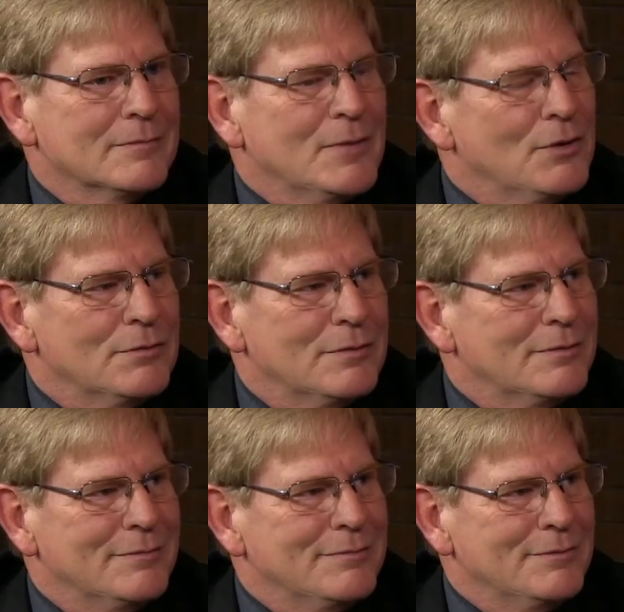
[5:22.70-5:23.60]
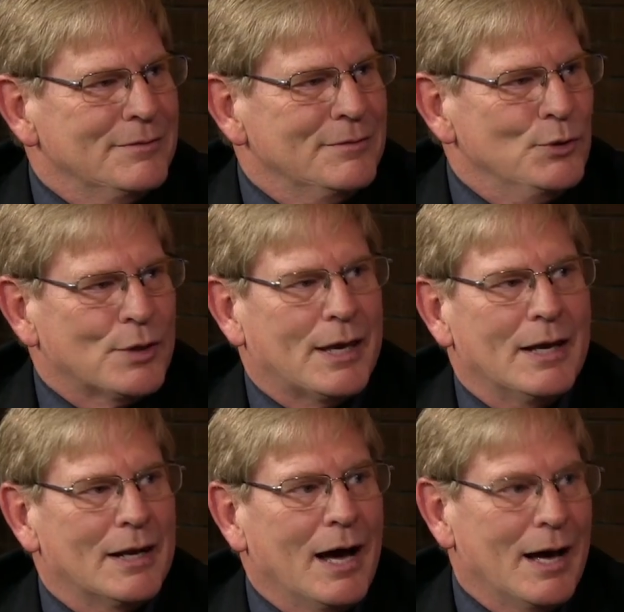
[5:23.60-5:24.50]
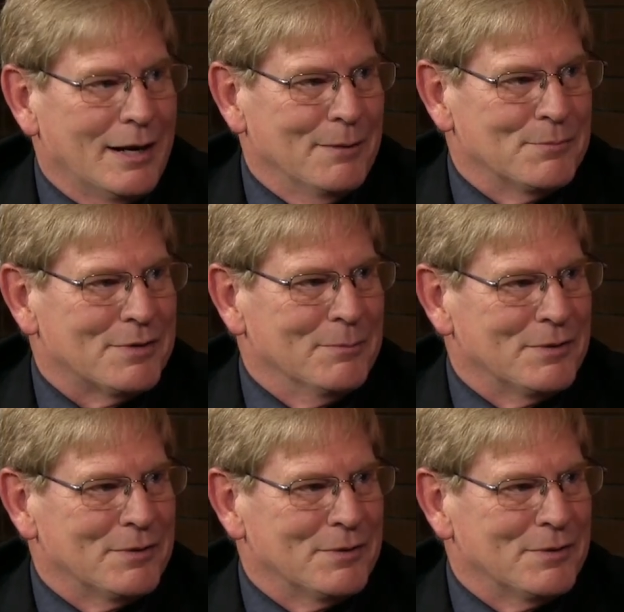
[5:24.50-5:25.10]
You cannot. I'm thinking,